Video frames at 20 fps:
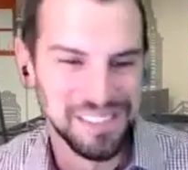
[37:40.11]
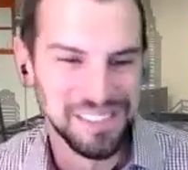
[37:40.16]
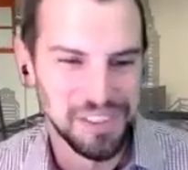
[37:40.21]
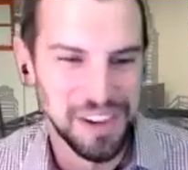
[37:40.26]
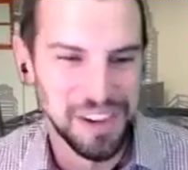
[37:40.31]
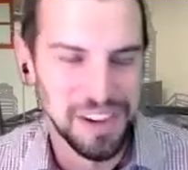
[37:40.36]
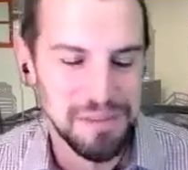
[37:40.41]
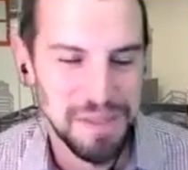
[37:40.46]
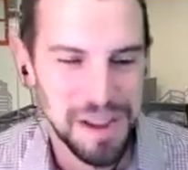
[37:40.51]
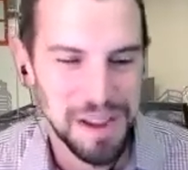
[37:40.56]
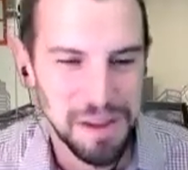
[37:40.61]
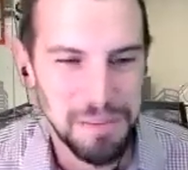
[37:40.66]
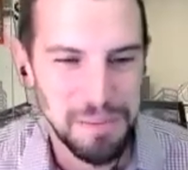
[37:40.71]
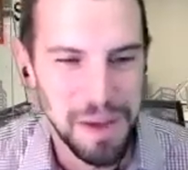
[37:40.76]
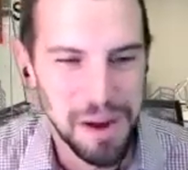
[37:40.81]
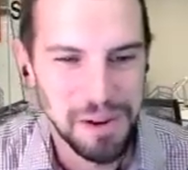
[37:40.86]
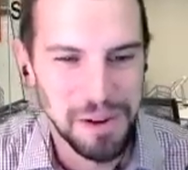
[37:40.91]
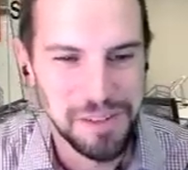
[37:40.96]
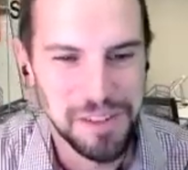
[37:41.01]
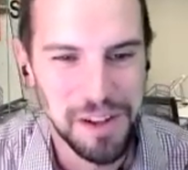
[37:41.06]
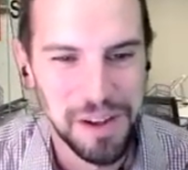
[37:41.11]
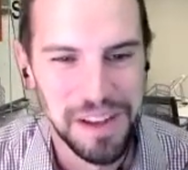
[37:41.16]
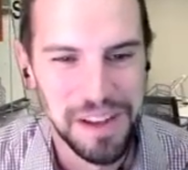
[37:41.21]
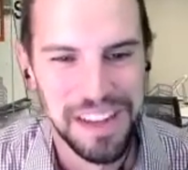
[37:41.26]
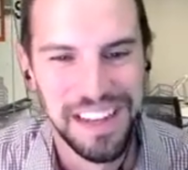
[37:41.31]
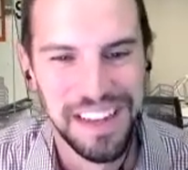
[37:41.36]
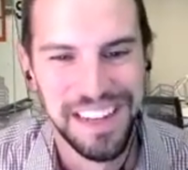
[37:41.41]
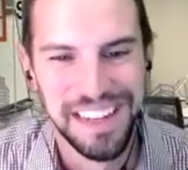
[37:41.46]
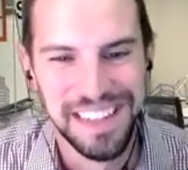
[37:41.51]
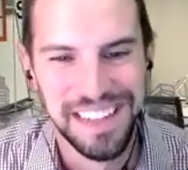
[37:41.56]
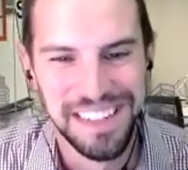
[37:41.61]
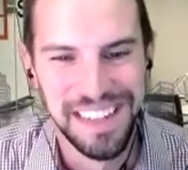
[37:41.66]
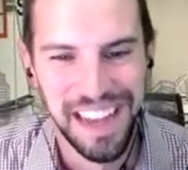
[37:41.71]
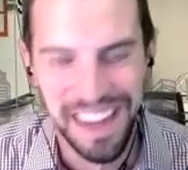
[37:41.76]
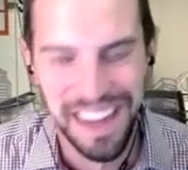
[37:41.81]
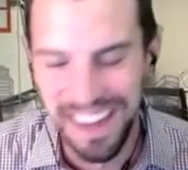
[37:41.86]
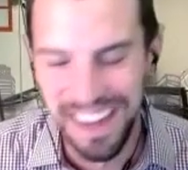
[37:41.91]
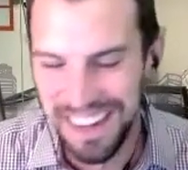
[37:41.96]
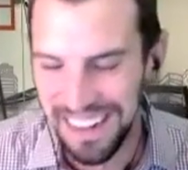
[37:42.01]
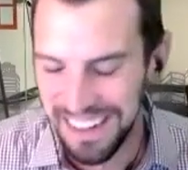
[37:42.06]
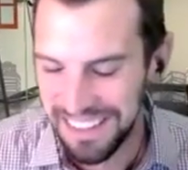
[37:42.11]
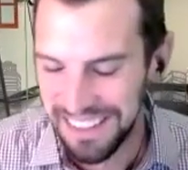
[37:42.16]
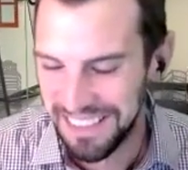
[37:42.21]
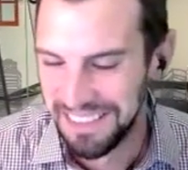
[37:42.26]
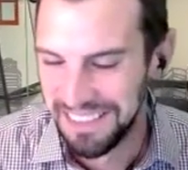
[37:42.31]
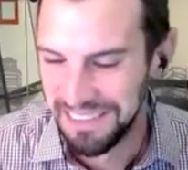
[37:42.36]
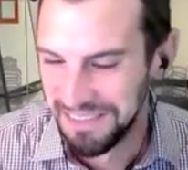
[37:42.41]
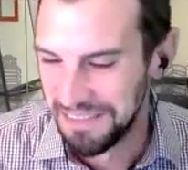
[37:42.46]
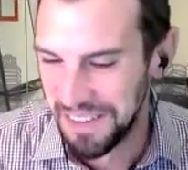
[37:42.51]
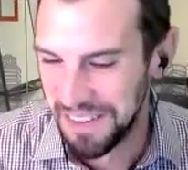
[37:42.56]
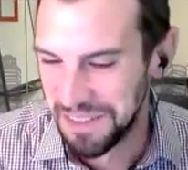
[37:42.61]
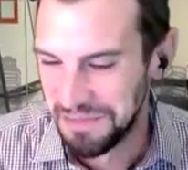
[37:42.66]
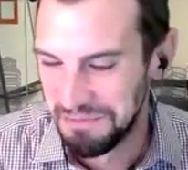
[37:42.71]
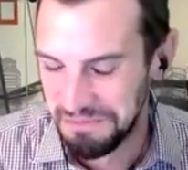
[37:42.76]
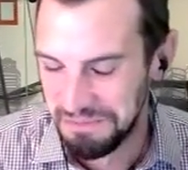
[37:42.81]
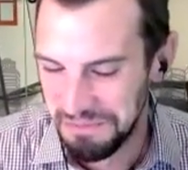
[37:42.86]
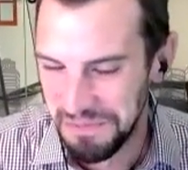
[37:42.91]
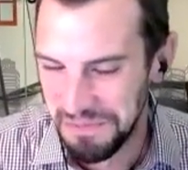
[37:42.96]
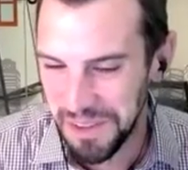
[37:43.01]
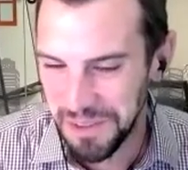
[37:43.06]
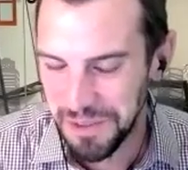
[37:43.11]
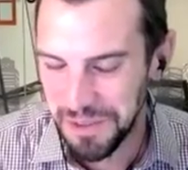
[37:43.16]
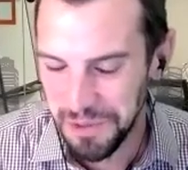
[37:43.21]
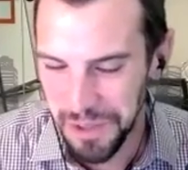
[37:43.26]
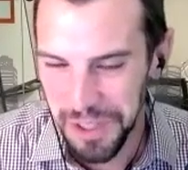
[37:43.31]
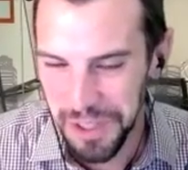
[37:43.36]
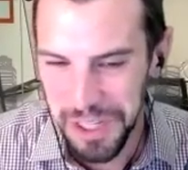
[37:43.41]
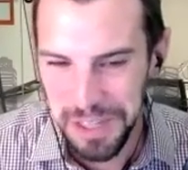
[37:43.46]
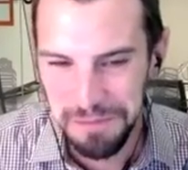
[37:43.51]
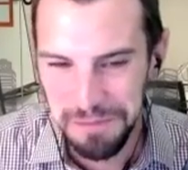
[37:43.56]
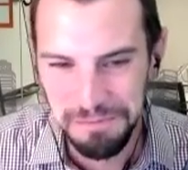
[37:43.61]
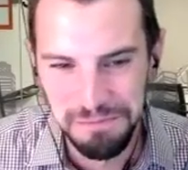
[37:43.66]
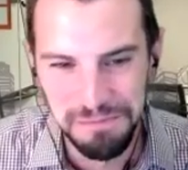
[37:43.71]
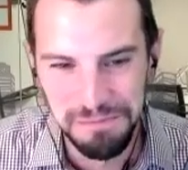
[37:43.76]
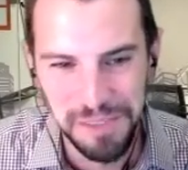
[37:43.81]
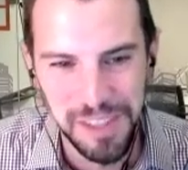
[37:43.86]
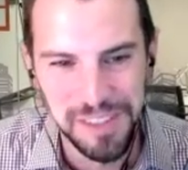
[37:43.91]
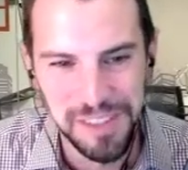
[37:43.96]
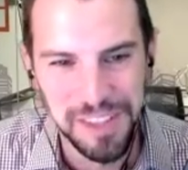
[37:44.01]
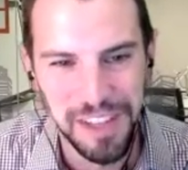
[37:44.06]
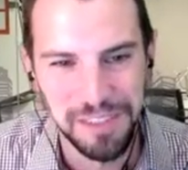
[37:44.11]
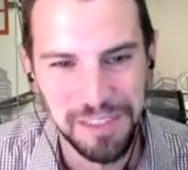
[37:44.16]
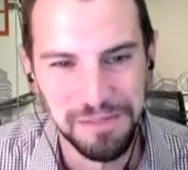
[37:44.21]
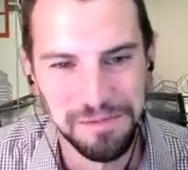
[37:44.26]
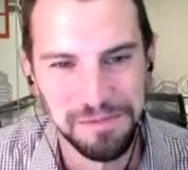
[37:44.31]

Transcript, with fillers: and trying to make it better so yeah I, I, that was really good good stuff